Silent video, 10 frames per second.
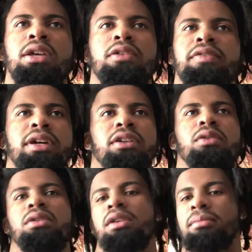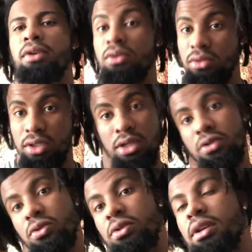over there doing the most.
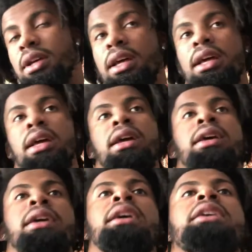So he